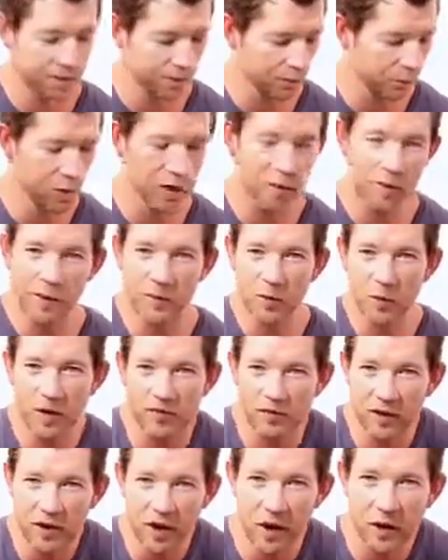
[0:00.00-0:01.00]
When people
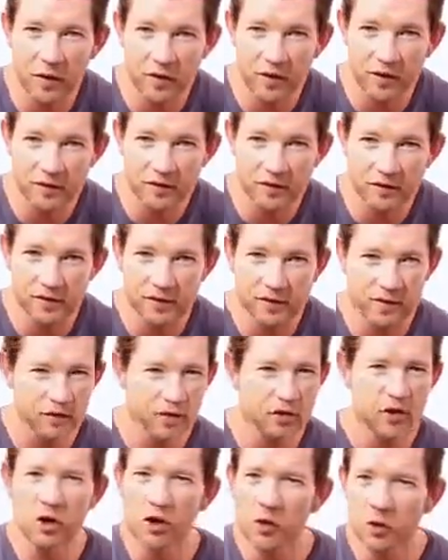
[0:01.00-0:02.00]
have a go at this, it's
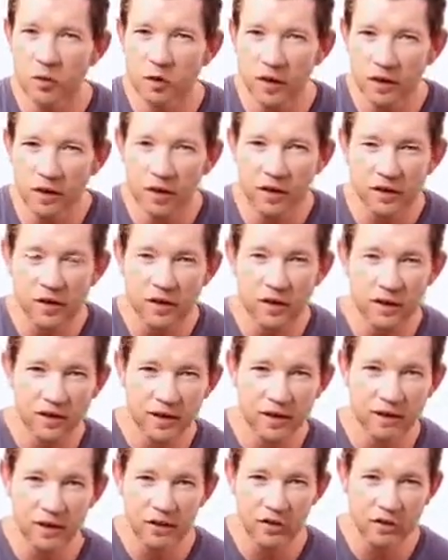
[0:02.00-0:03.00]
new, you know?
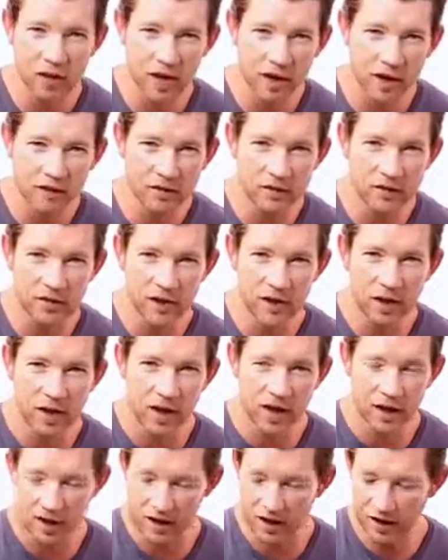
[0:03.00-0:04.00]
Give it a chance.
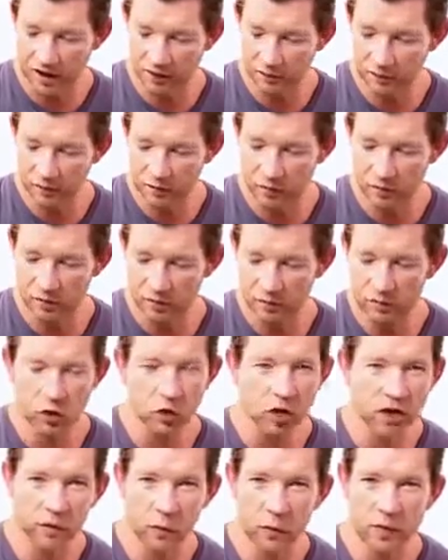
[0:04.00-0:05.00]
Not
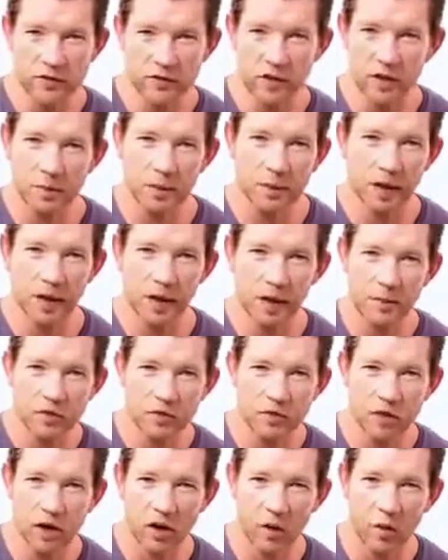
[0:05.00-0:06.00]
everyone's going to pick it up
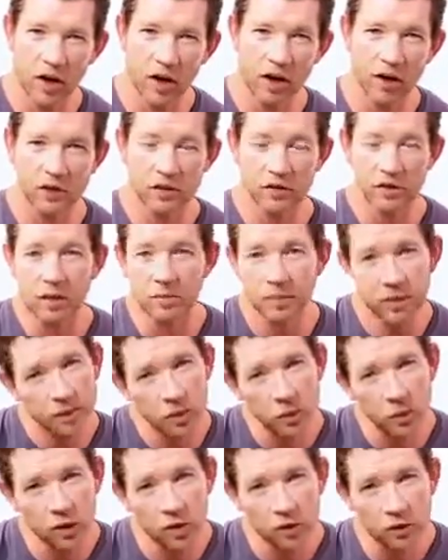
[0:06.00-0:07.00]
straight away. Some
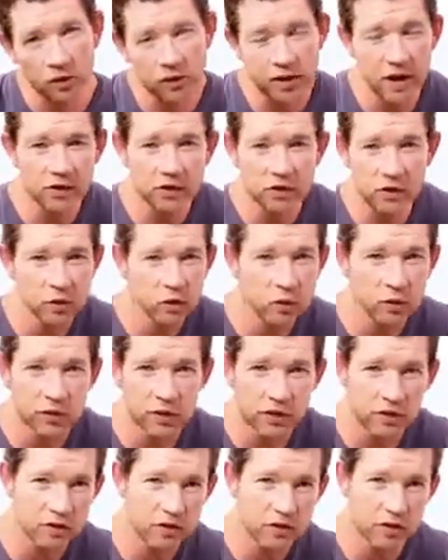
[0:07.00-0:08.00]
people will. That's cool.
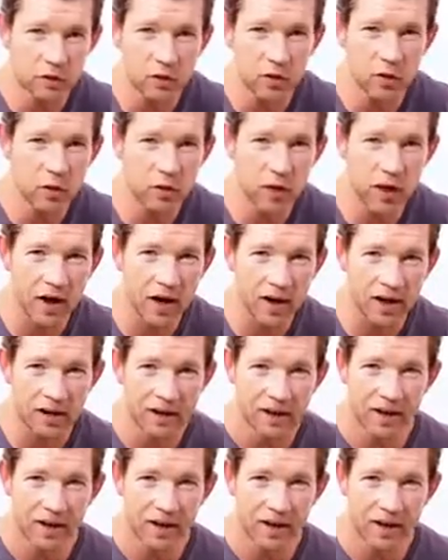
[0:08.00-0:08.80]
That's just who you are.